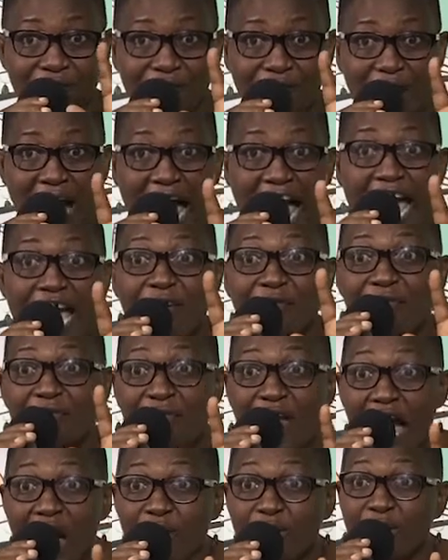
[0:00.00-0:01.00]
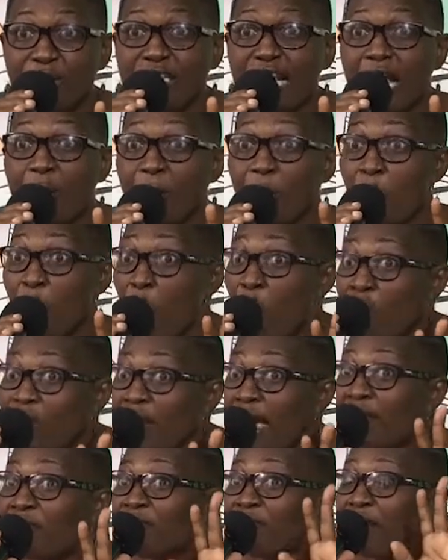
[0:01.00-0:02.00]
5,000, more
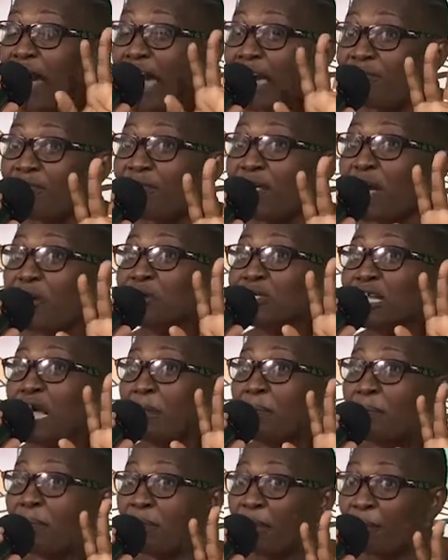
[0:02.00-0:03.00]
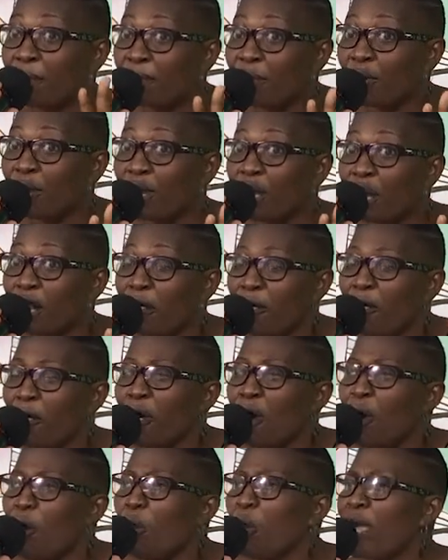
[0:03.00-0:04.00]
than 5,000 people
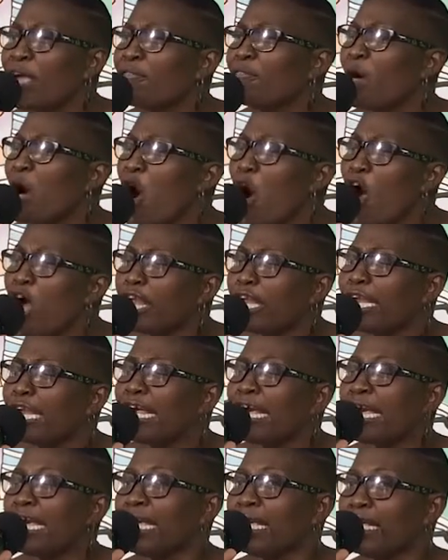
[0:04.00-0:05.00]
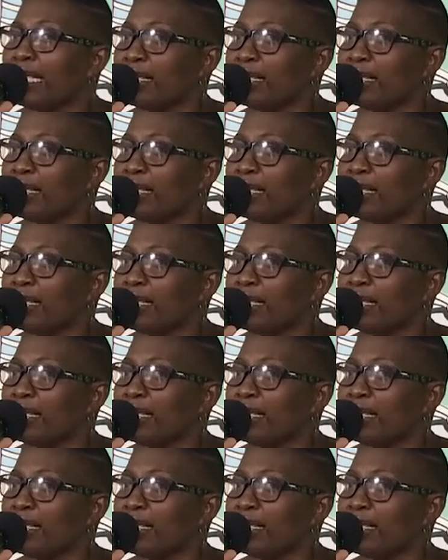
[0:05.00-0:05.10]
with only